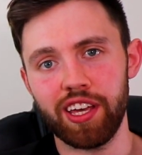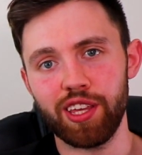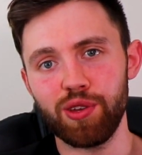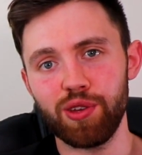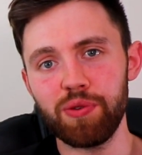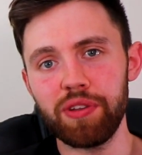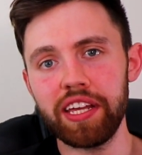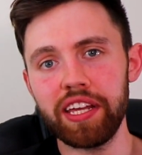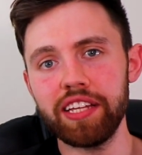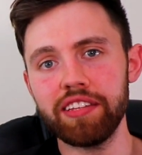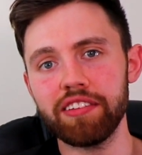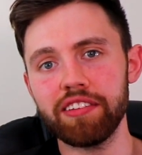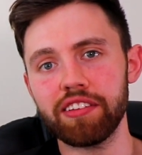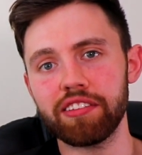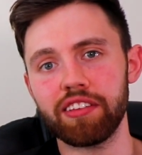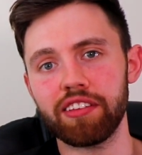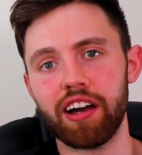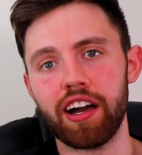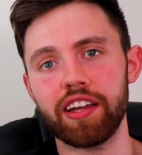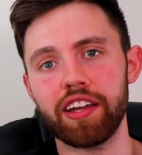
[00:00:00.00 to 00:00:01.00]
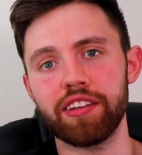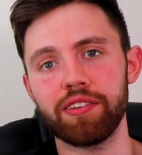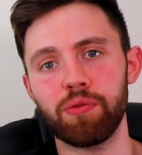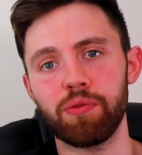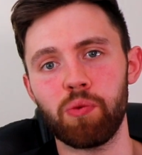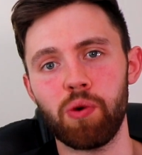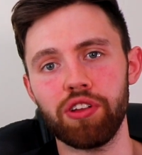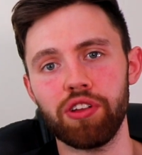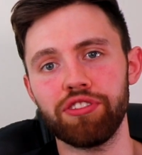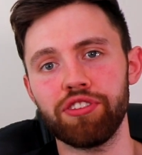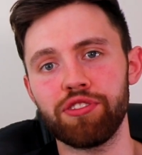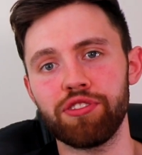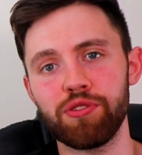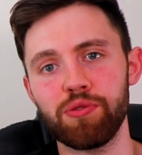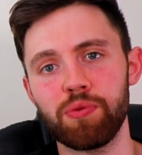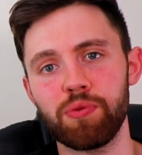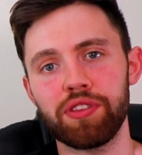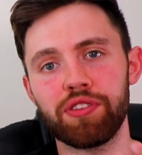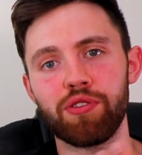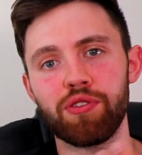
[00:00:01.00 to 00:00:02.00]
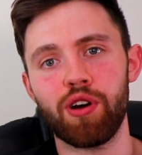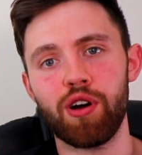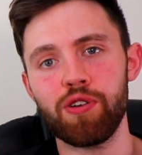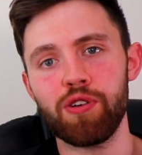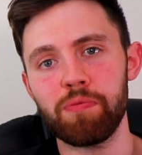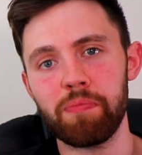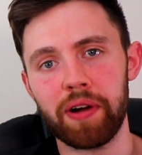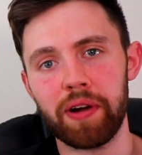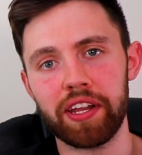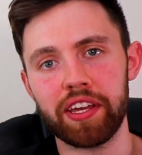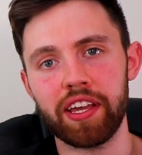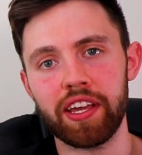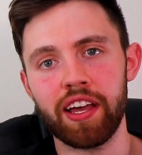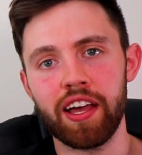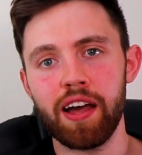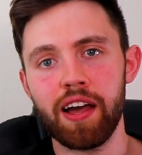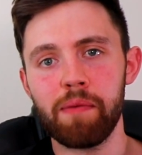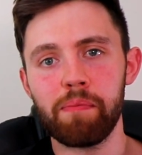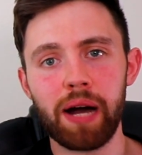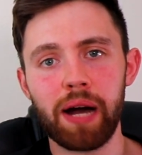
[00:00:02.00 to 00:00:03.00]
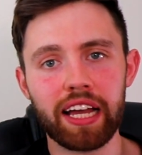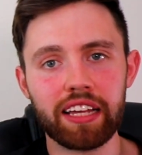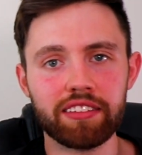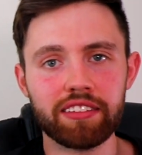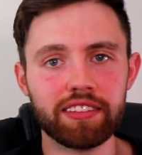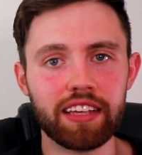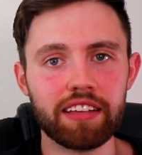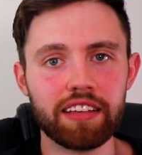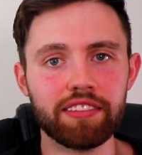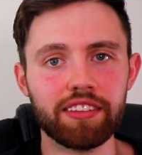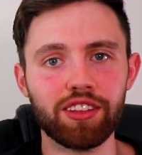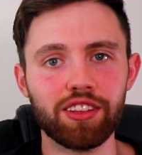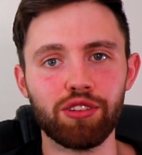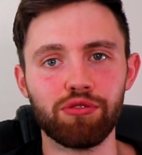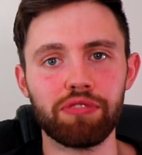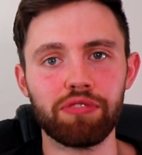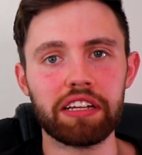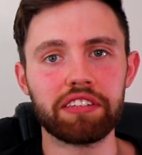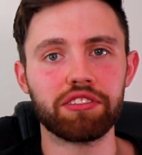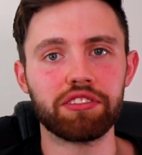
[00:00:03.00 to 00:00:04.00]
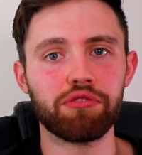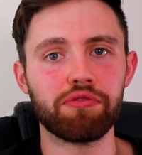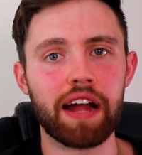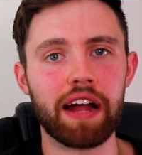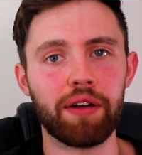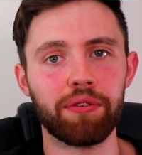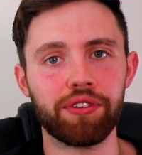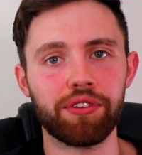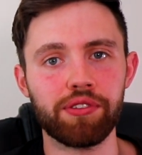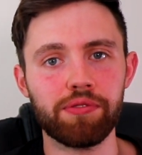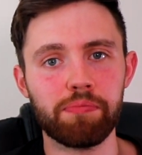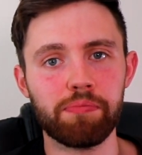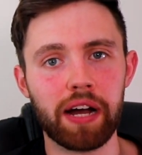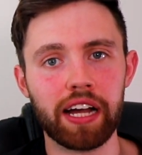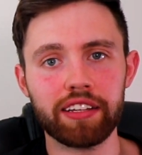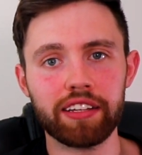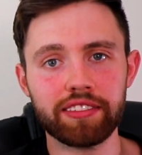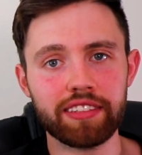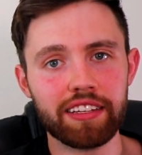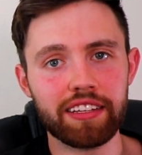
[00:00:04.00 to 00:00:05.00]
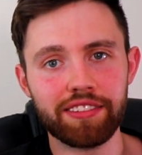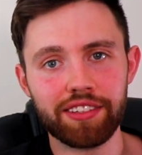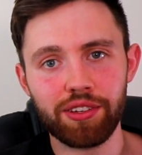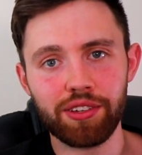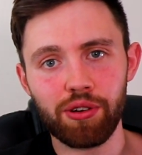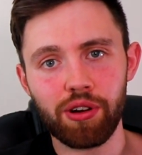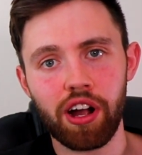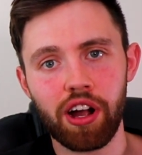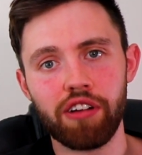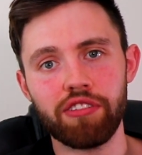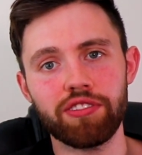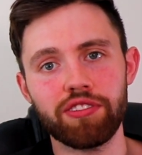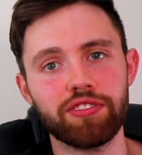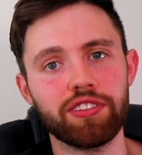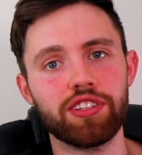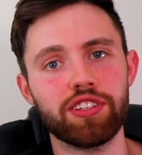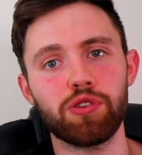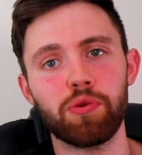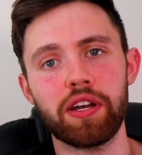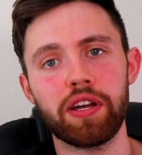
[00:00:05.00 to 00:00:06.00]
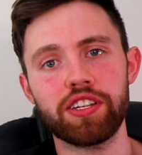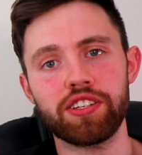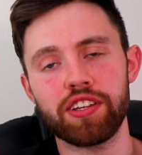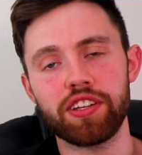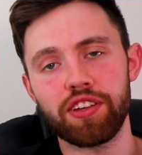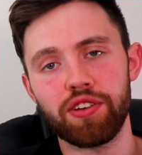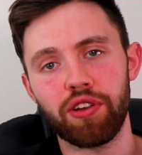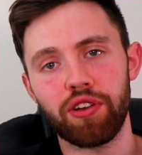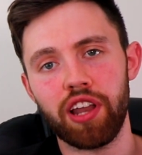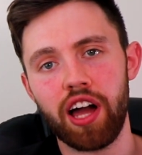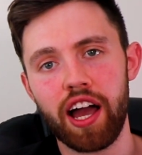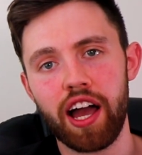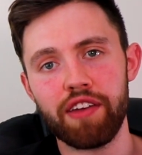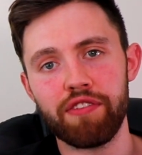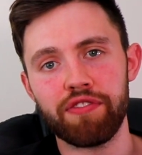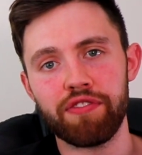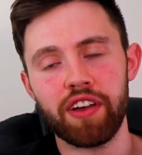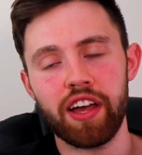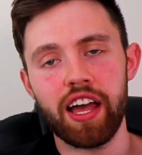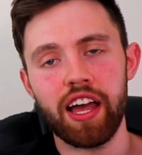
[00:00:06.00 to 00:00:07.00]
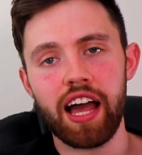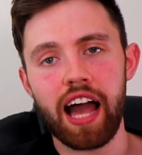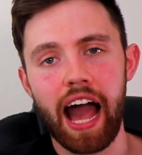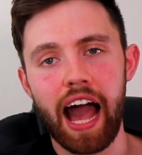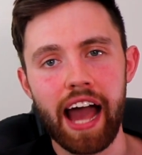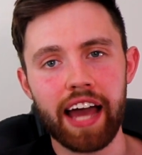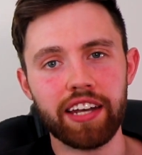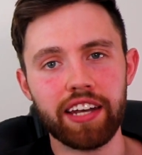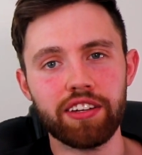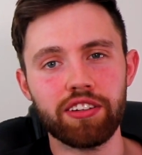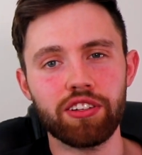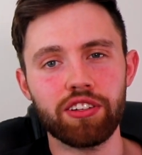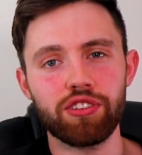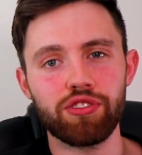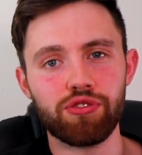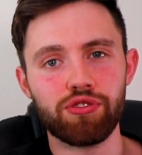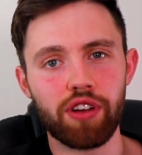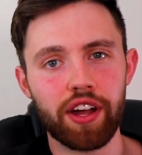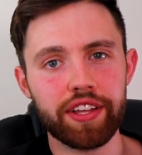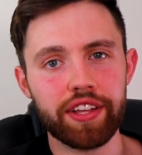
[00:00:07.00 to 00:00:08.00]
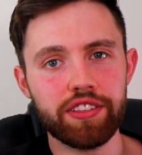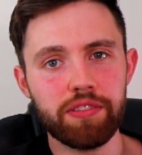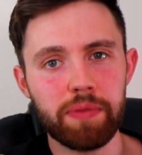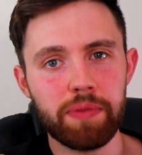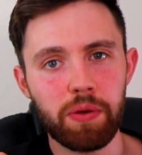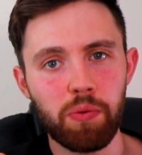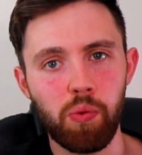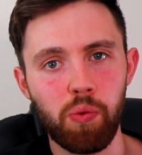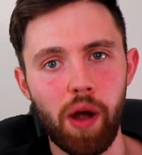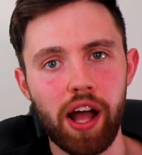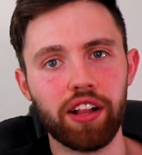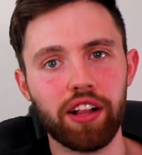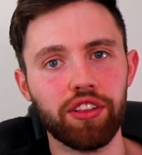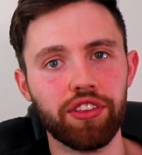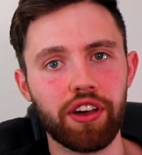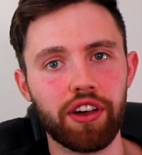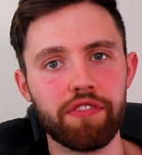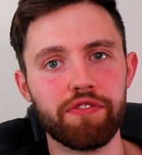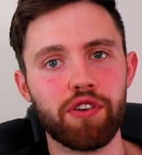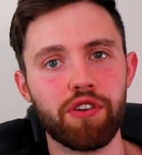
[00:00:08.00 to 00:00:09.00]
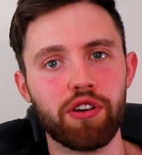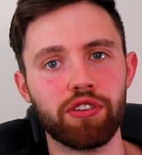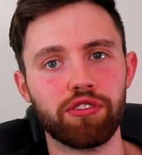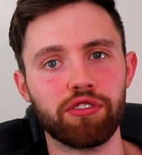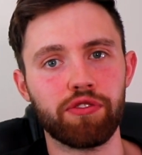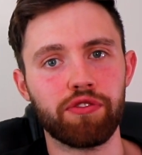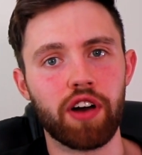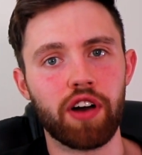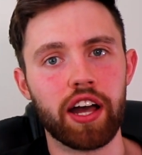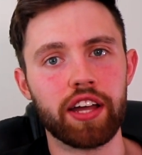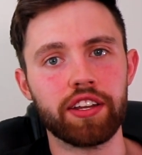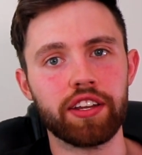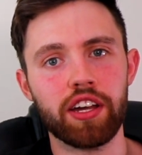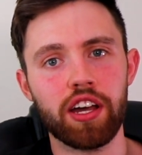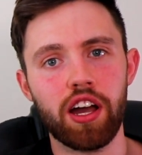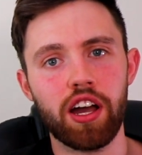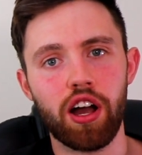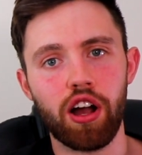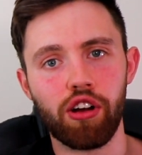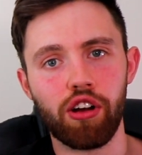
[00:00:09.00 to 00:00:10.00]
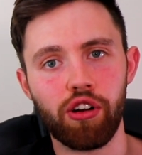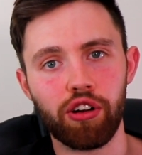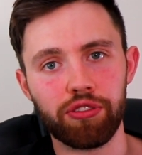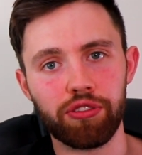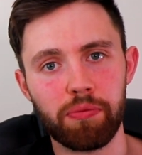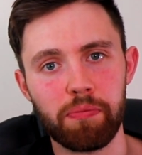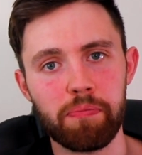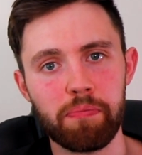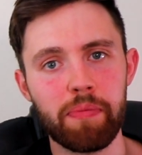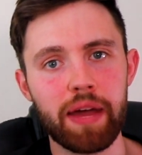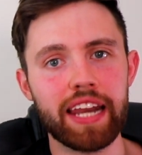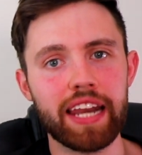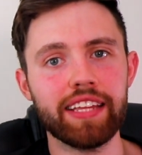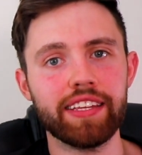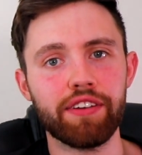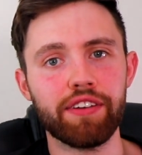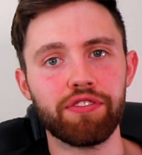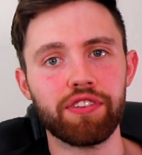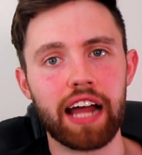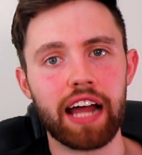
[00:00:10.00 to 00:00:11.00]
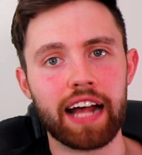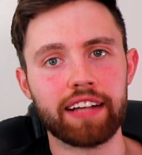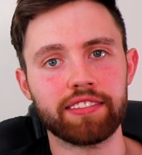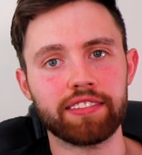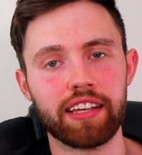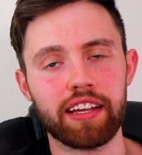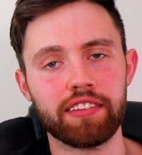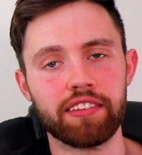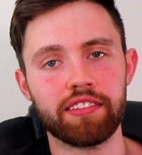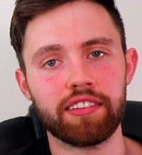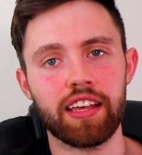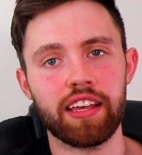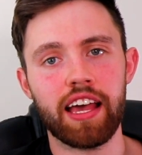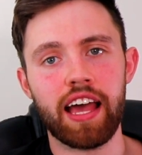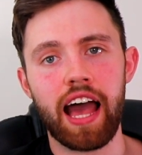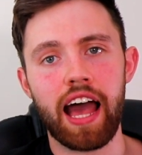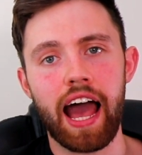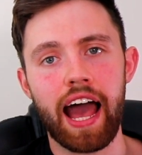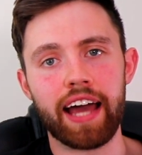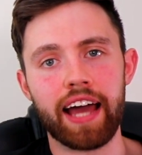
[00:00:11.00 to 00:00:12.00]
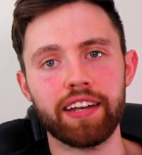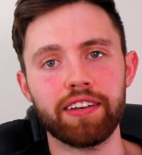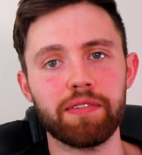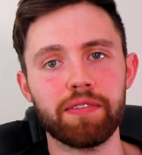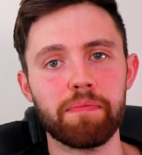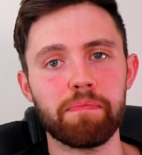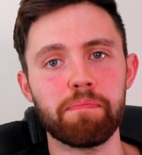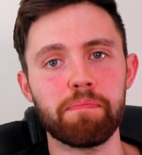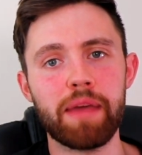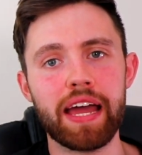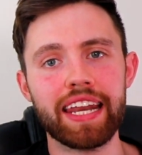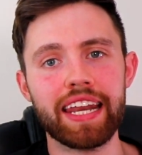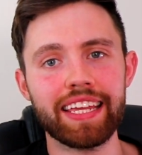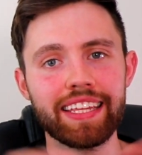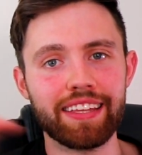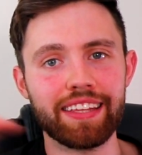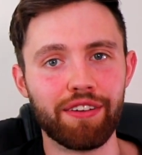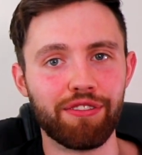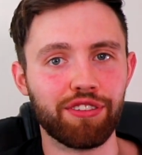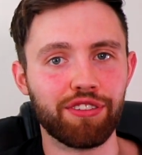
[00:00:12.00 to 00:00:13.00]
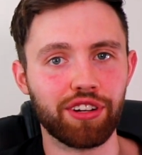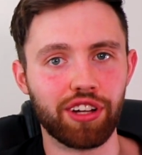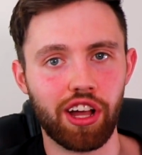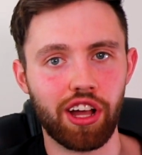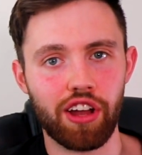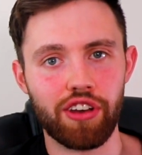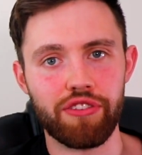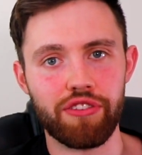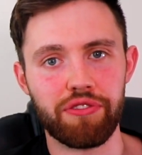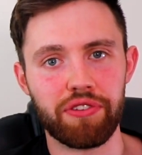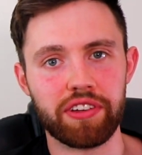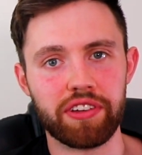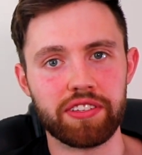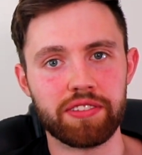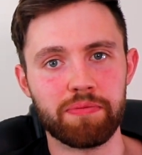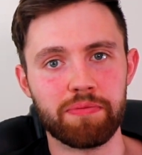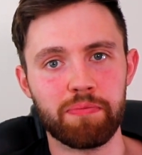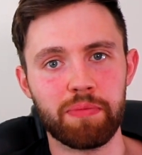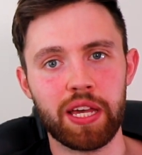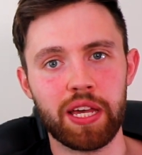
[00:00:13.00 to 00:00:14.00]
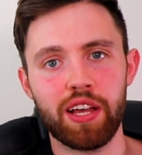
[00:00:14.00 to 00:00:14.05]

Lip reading: You need to decide what to do with your own money by assessing the risk around you, by assessing your current situation in your life, and trying to be well diversified across many different assets and many different countries.